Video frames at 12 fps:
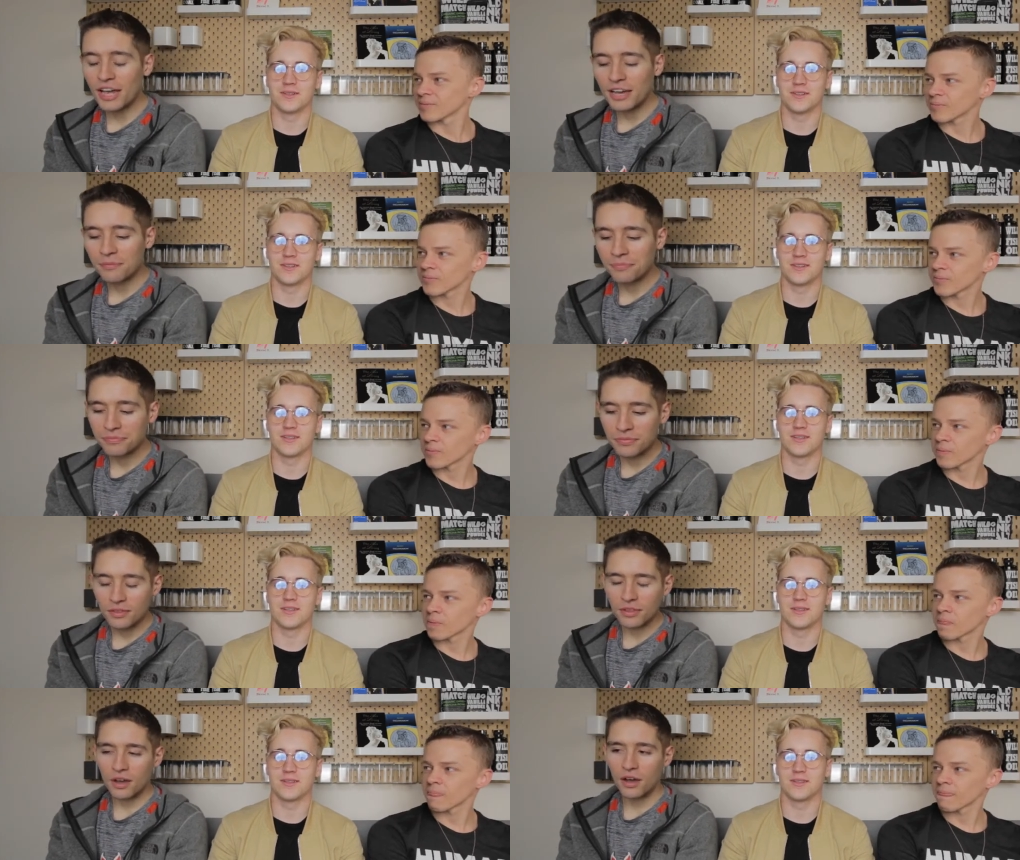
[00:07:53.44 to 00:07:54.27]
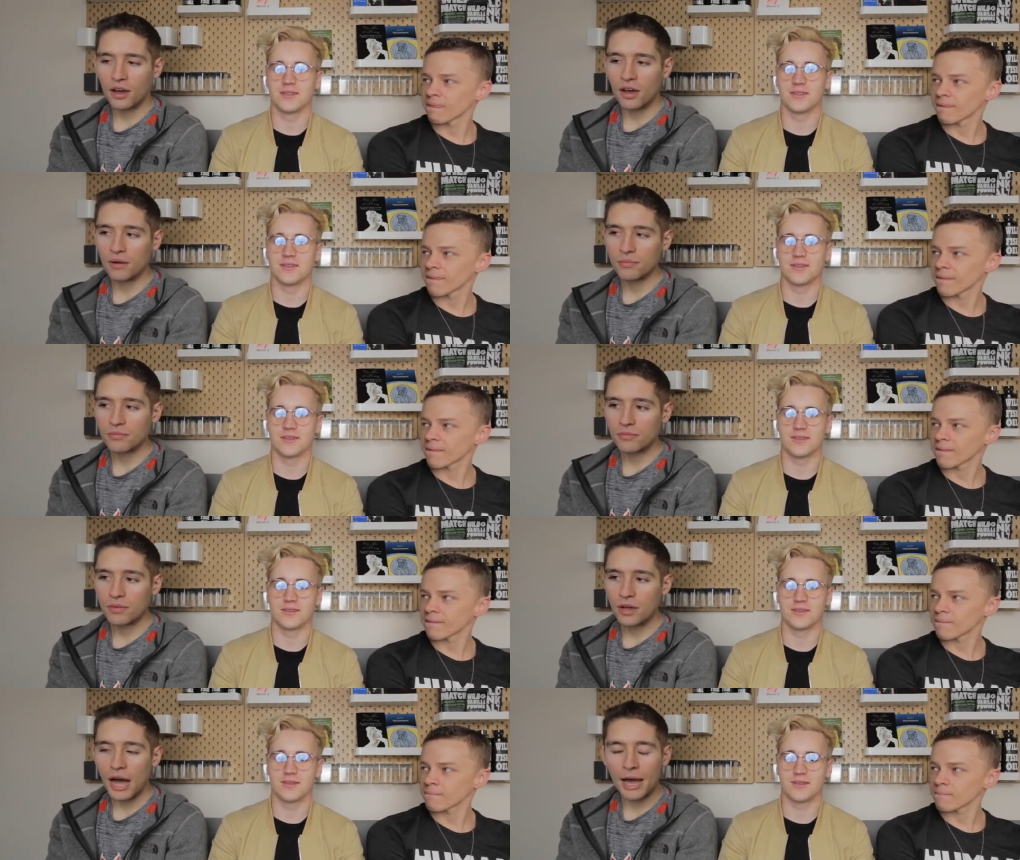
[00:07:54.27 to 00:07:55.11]
Speaker 1: okay. Um,
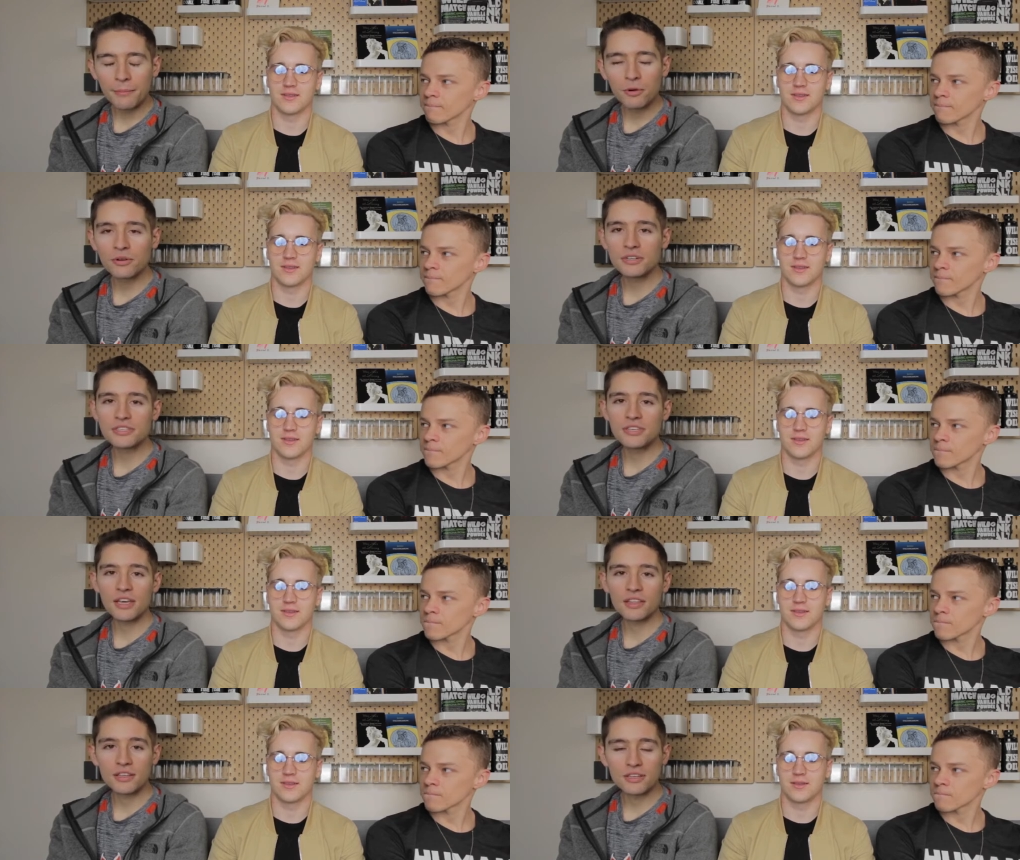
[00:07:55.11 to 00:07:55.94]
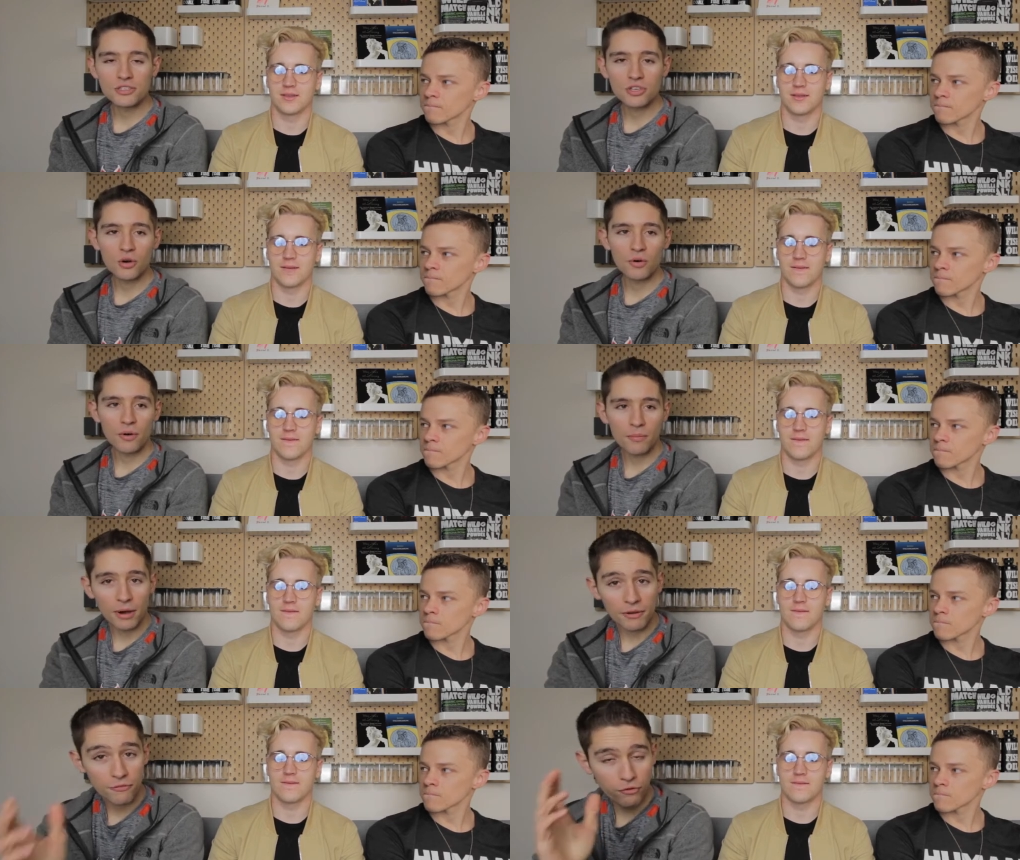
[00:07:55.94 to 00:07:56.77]
I'm going to say this. So
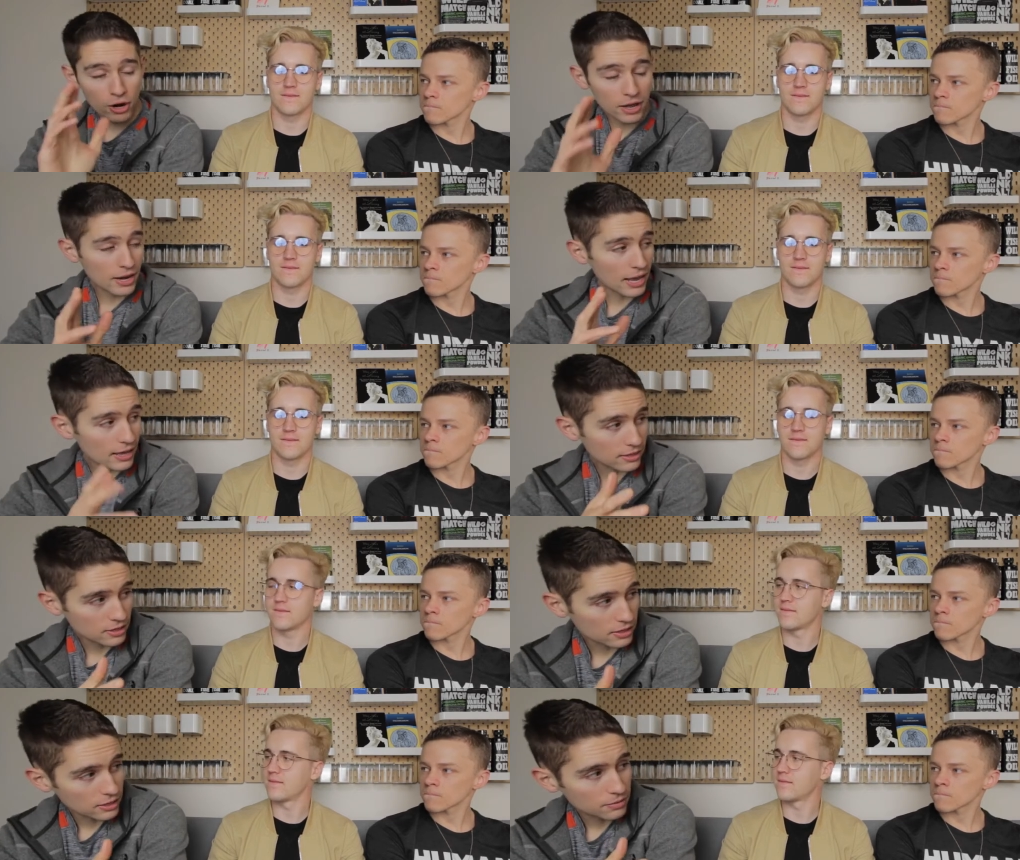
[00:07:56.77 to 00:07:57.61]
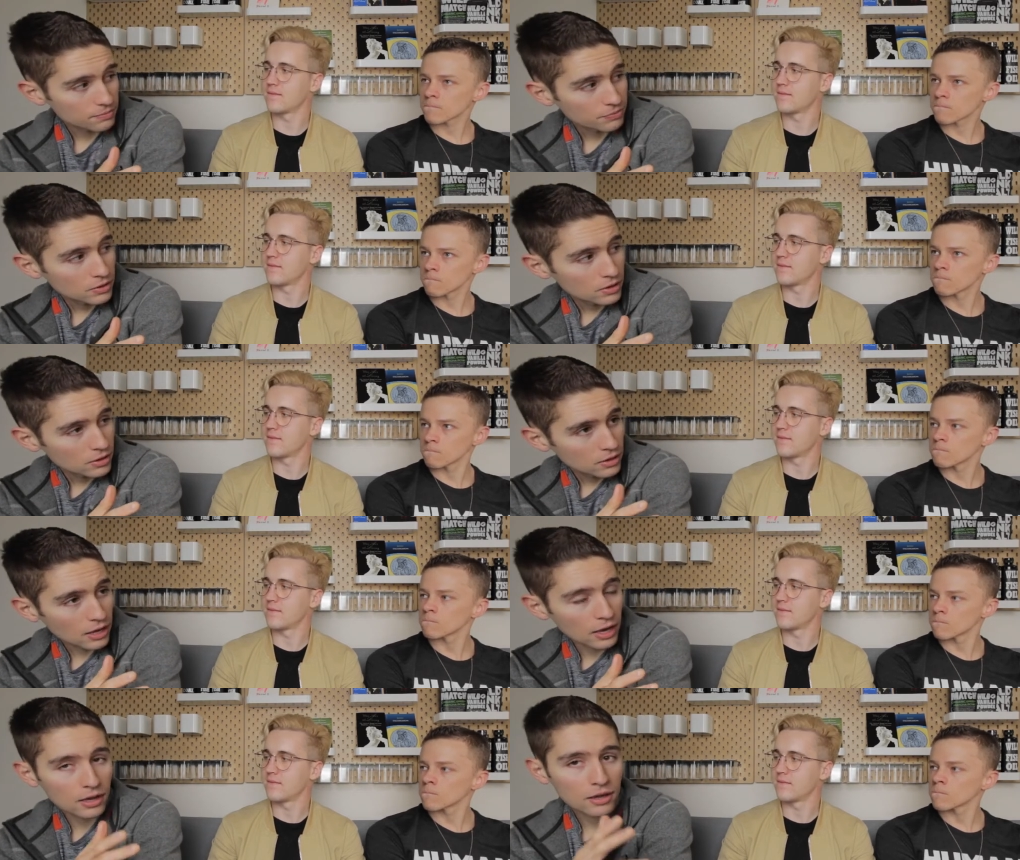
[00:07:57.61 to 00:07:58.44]
my friend Anthony,
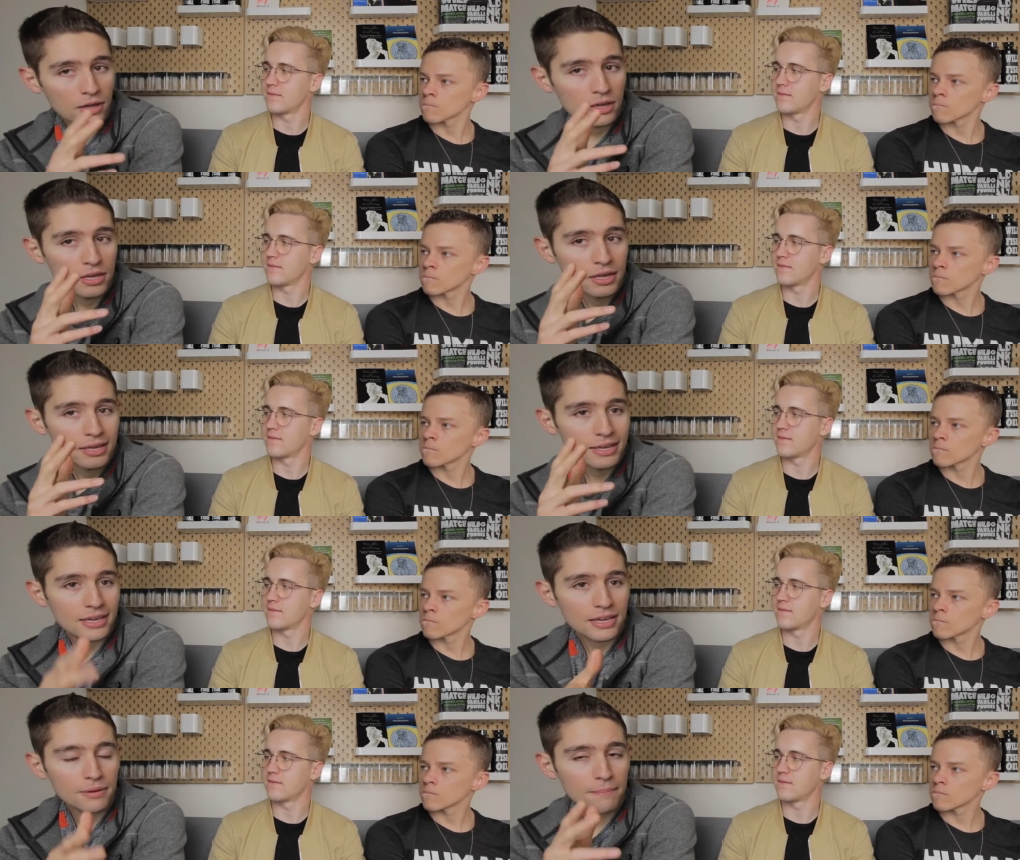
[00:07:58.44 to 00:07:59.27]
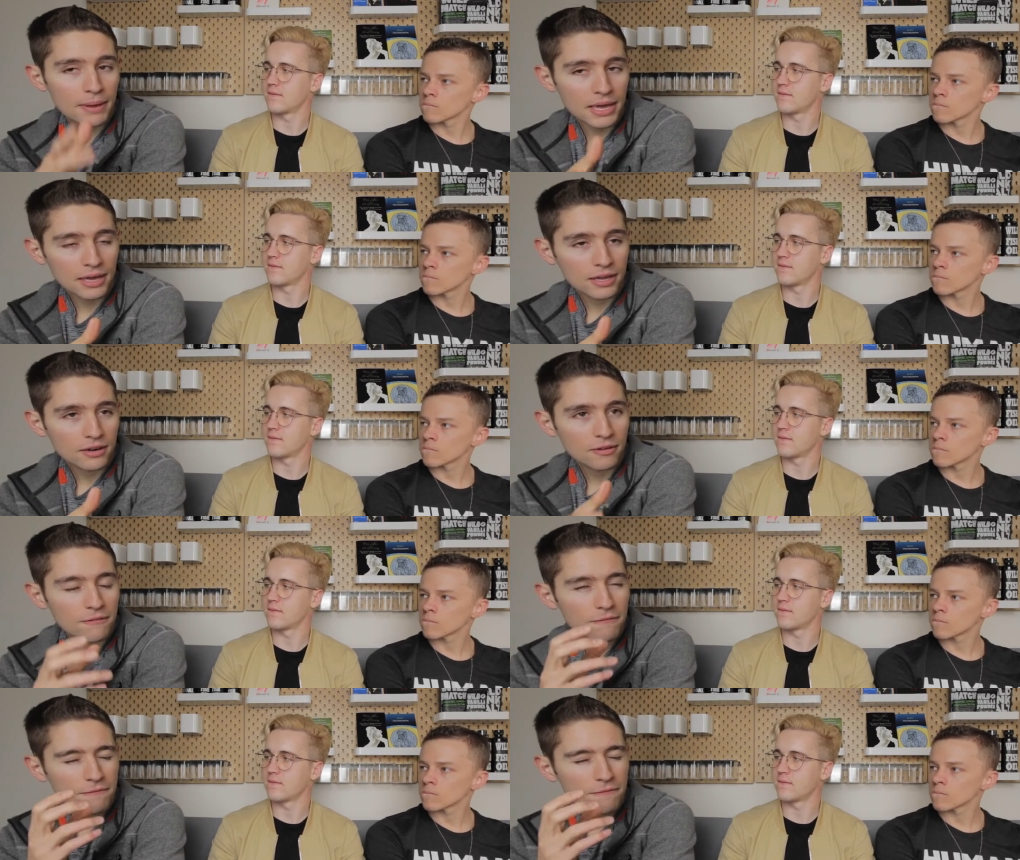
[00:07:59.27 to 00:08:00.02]
okay, he made